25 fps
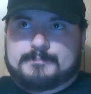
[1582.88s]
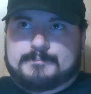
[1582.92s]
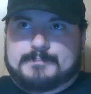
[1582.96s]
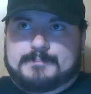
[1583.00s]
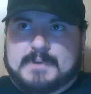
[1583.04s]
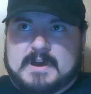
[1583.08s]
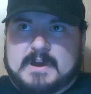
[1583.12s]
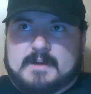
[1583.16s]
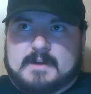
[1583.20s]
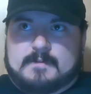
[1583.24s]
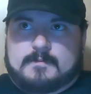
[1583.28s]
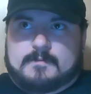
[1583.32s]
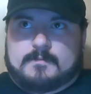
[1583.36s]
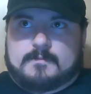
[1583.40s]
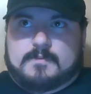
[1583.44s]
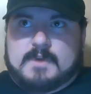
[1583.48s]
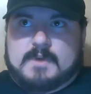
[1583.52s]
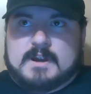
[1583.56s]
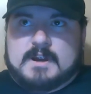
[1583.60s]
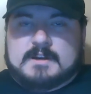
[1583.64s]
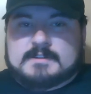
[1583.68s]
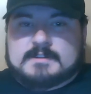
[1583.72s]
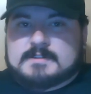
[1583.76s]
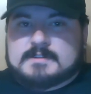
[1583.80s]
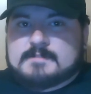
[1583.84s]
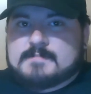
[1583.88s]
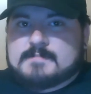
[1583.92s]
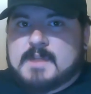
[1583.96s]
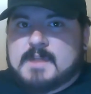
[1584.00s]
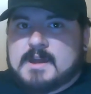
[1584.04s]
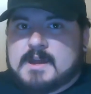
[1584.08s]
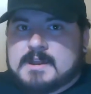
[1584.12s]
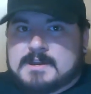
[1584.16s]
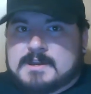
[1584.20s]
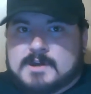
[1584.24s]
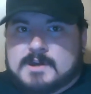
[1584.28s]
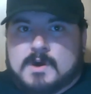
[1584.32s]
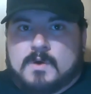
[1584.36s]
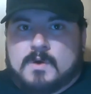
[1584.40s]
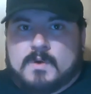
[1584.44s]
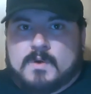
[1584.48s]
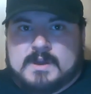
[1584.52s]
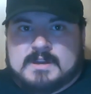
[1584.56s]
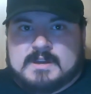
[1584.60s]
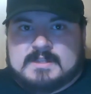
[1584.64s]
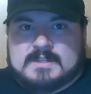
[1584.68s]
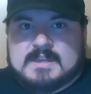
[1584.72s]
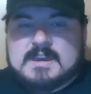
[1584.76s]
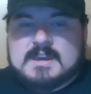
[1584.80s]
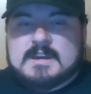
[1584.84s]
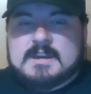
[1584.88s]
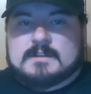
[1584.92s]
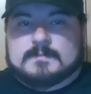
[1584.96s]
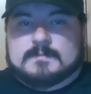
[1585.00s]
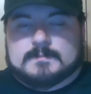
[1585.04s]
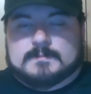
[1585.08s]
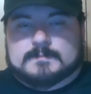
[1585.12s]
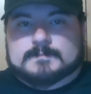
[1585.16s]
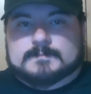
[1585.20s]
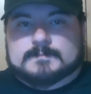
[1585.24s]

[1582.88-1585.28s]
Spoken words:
but where's the money going then?